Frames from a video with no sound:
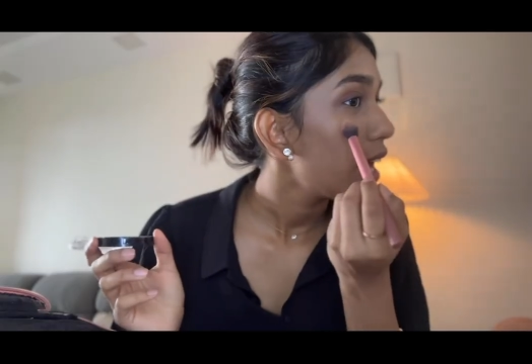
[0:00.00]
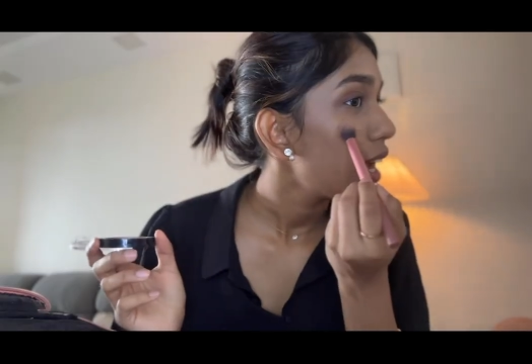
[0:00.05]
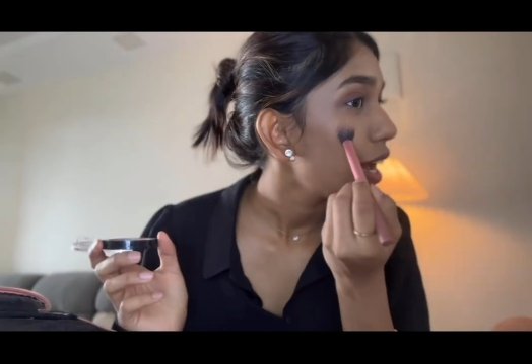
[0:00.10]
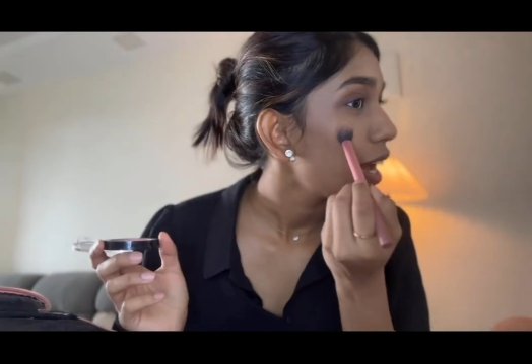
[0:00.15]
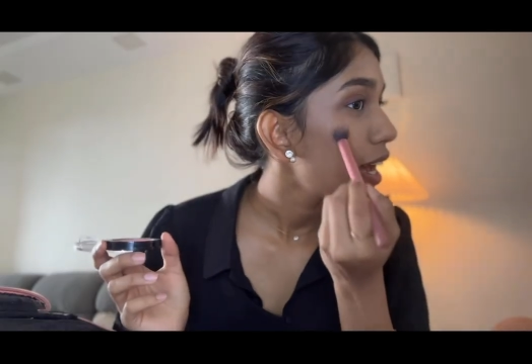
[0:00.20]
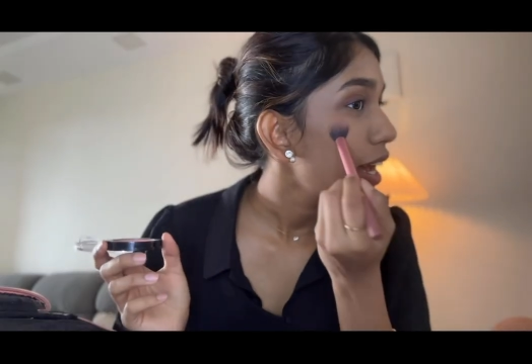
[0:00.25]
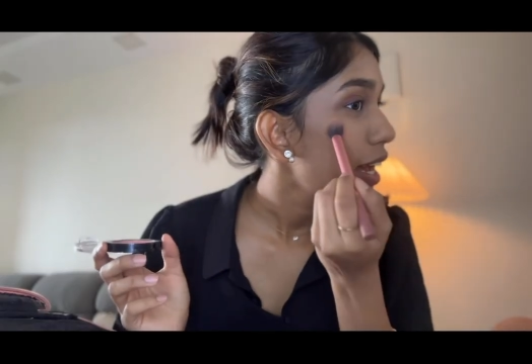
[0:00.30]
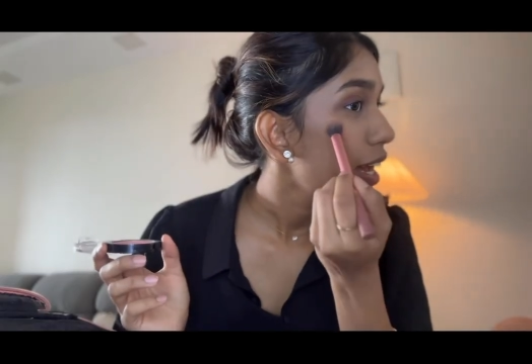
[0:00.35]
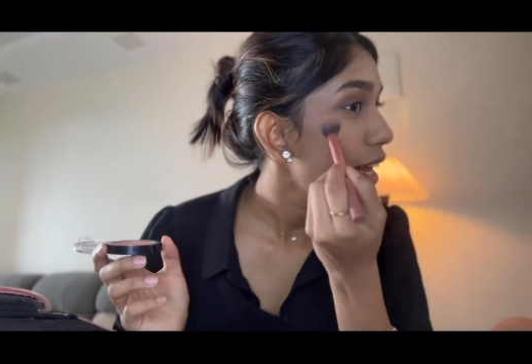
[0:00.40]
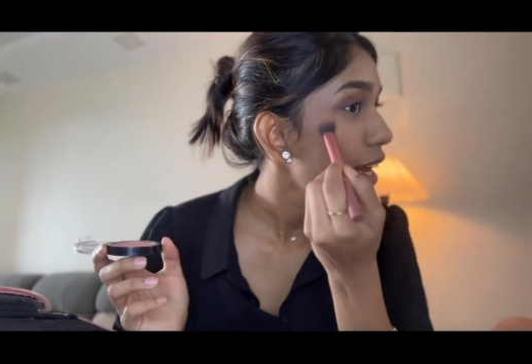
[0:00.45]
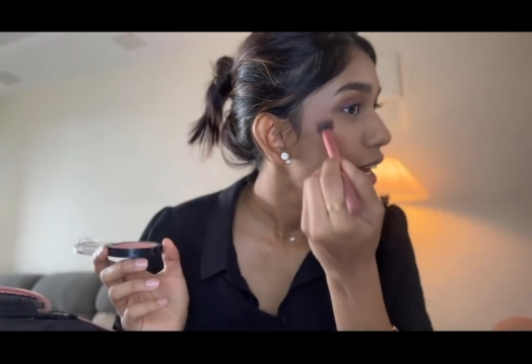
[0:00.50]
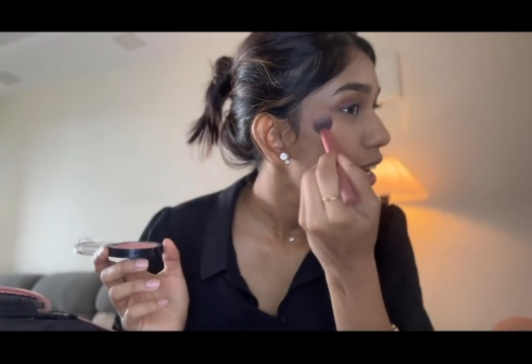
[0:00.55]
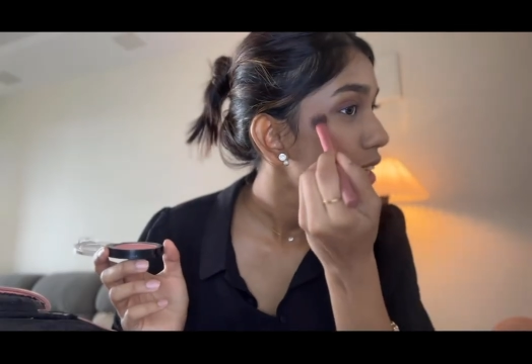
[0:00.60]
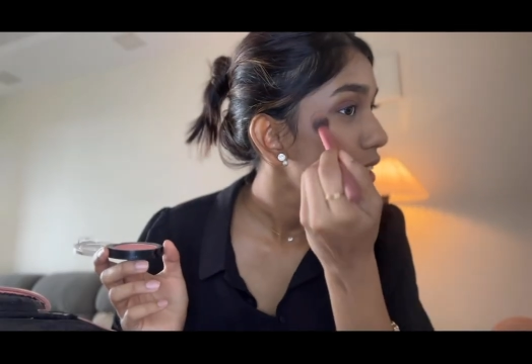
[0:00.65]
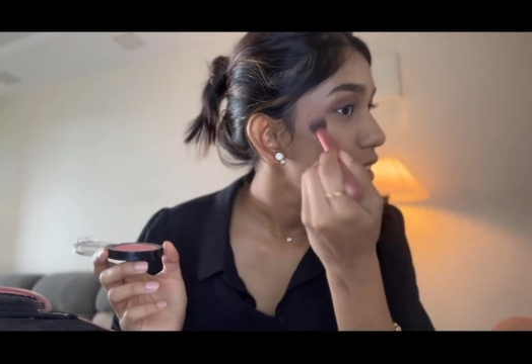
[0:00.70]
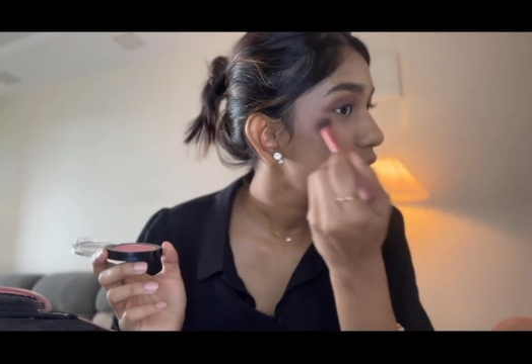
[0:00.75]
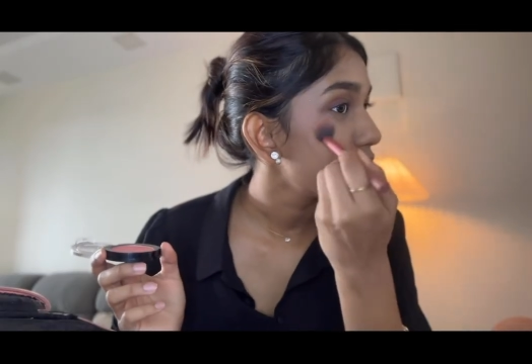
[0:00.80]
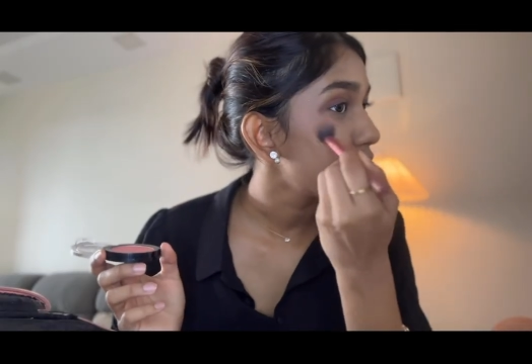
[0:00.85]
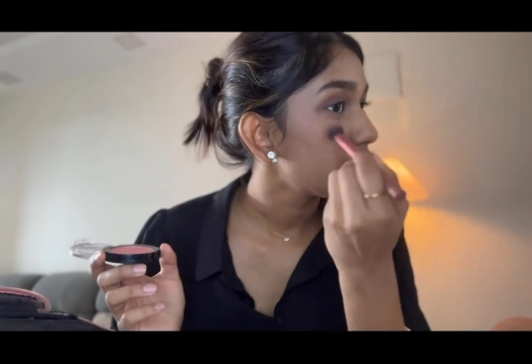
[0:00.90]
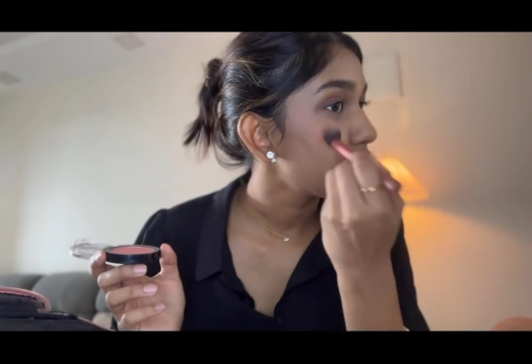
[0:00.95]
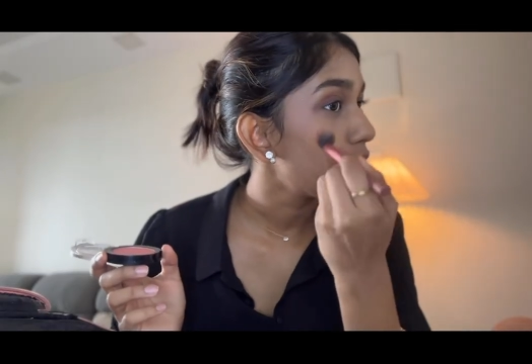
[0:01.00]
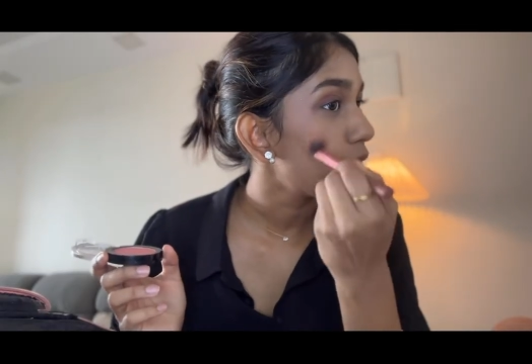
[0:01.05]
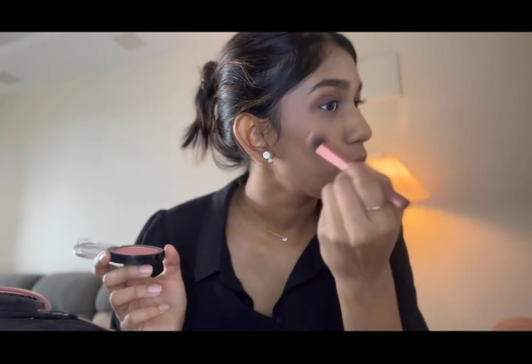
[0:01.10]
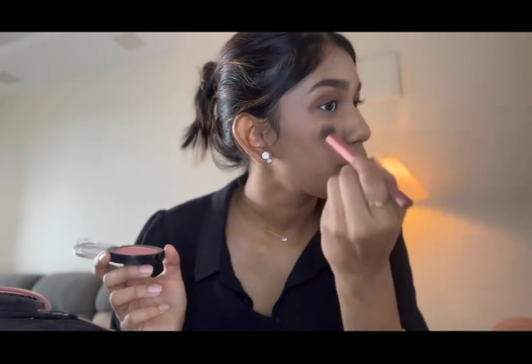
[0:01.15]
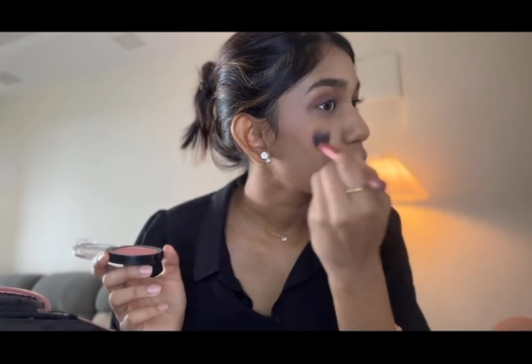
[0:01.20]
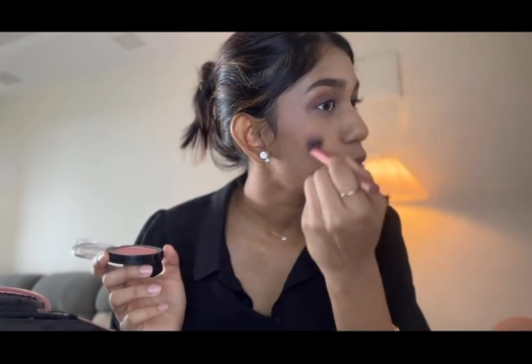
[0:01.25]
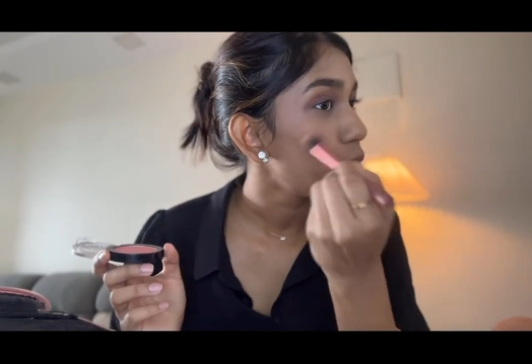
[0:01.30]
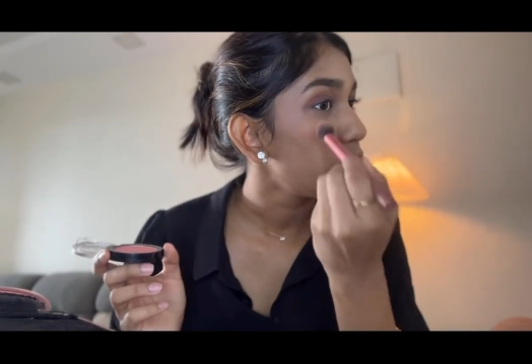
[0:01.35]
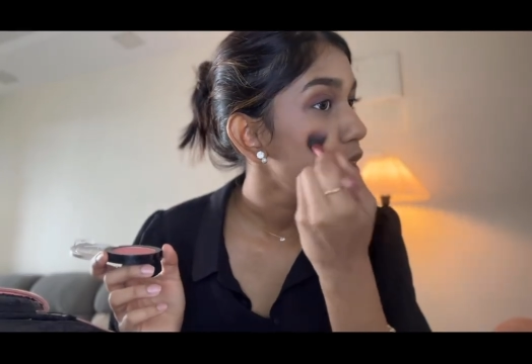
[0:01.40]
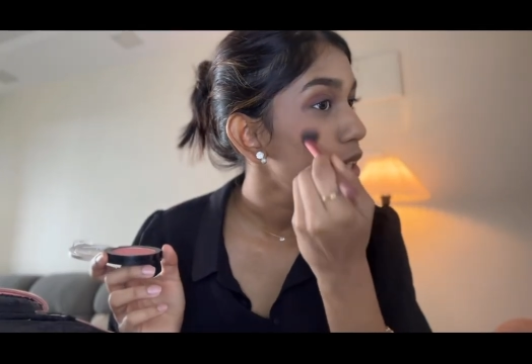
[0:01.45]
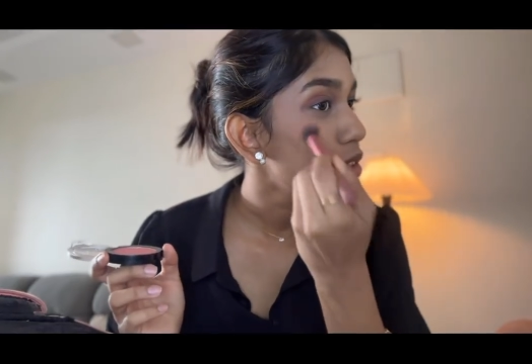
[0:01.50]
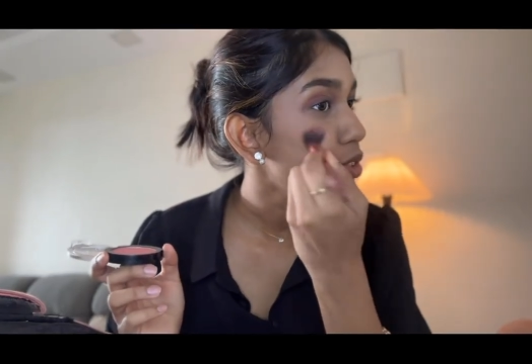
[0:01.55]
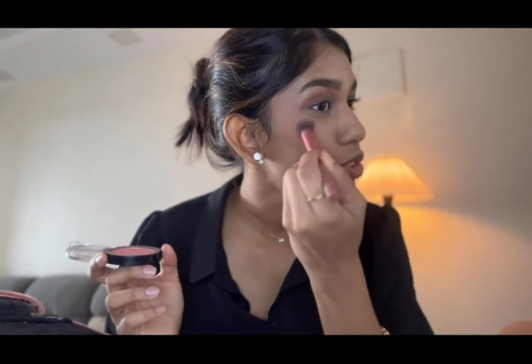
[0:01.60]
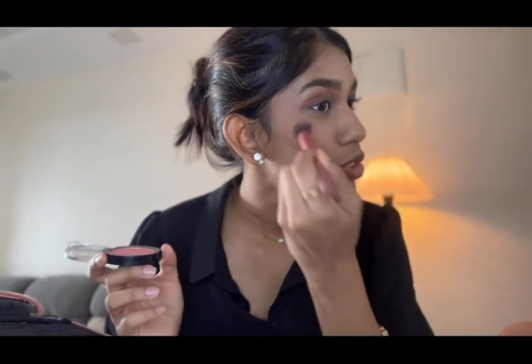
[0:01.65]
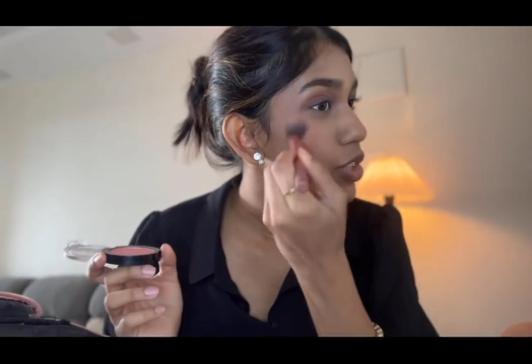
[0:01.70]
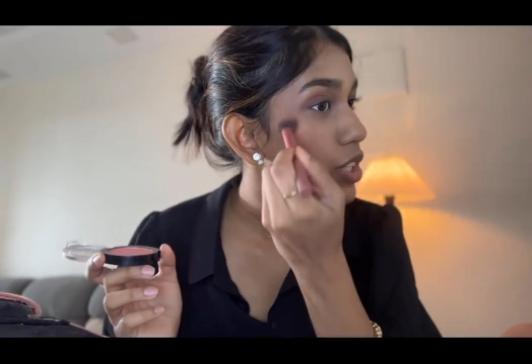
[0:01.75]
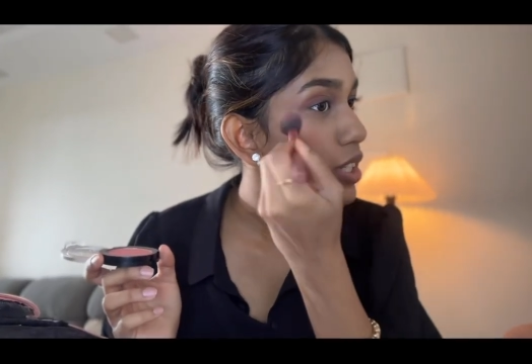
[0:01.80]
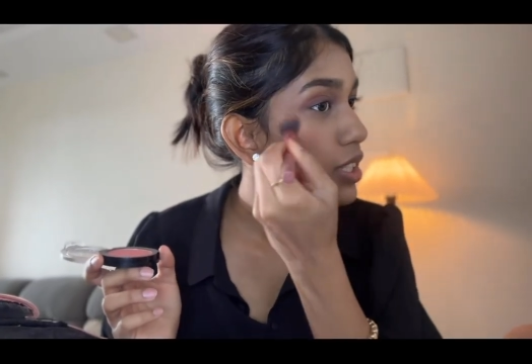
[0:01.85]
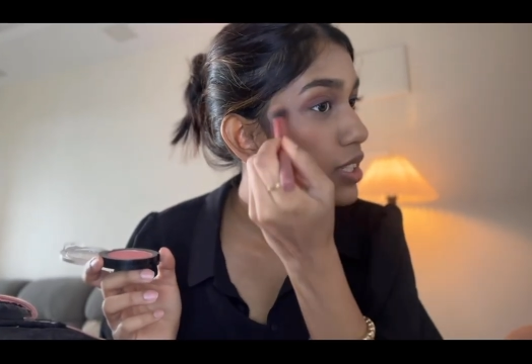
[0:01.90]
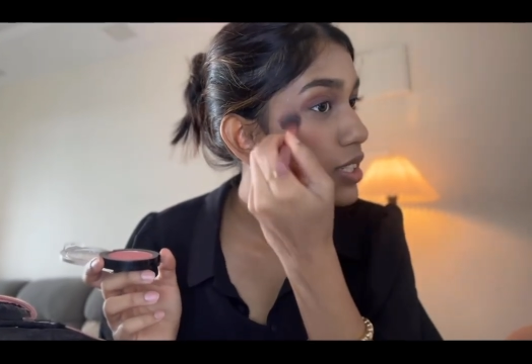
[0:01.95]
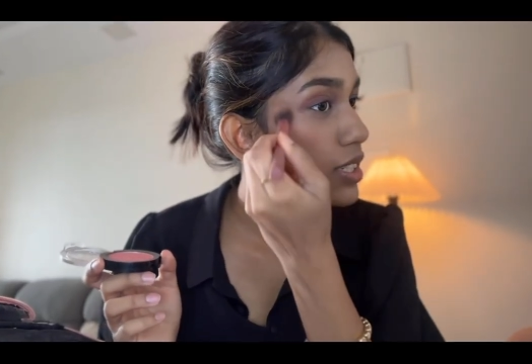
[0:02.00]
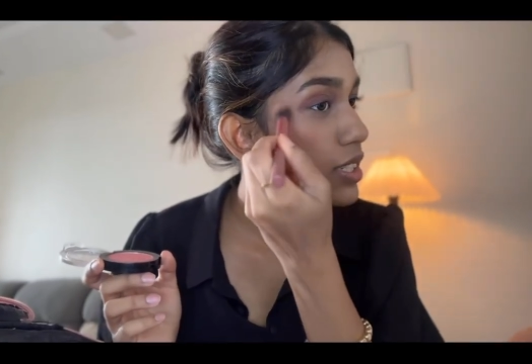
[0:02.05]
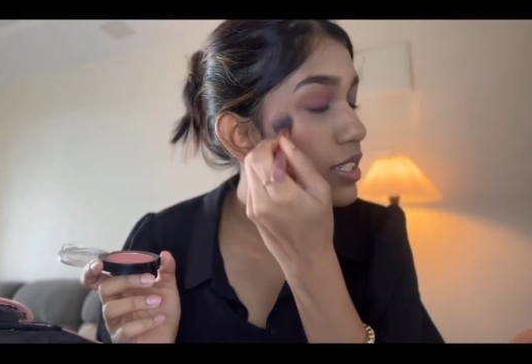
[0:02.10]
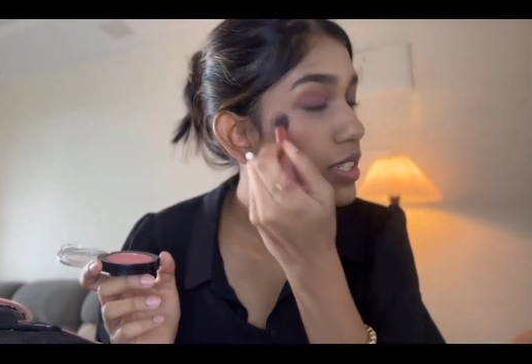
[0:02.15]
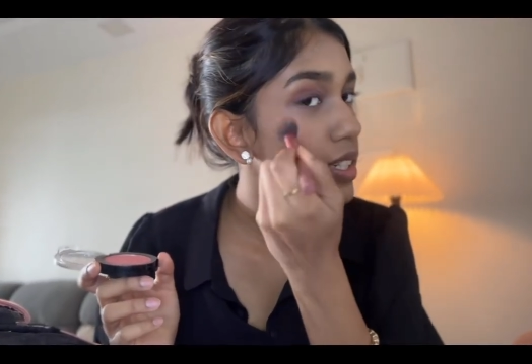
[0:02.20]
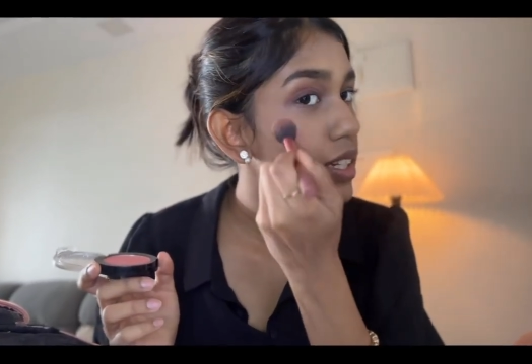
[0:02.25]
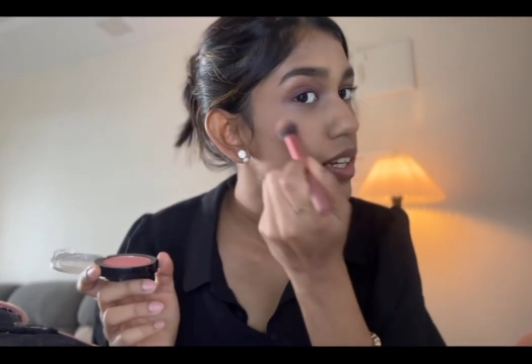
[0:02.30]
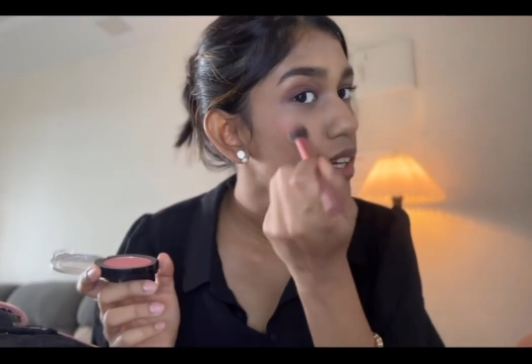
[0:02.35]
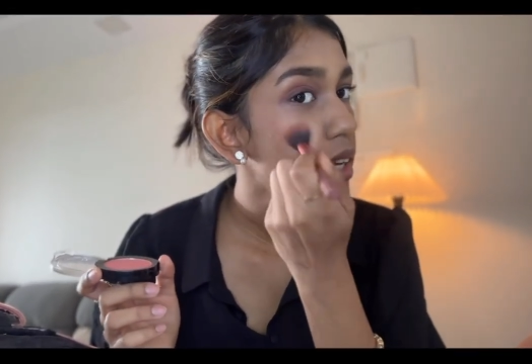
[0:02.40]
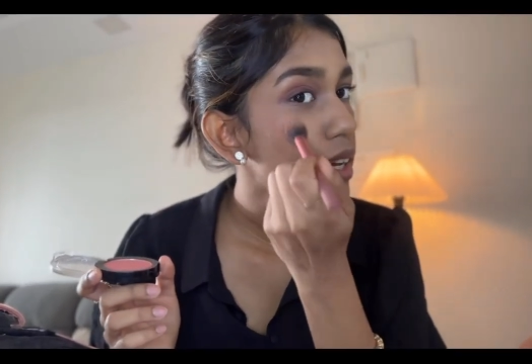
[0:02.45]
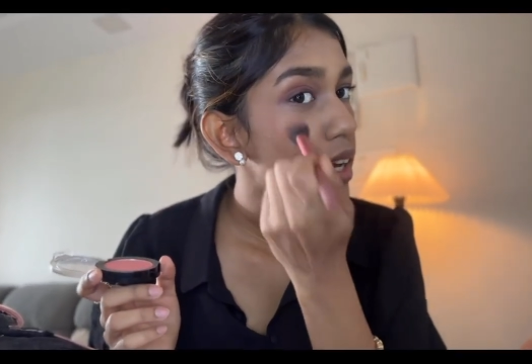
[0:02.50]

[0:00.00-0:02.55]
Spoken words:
and I'm going to just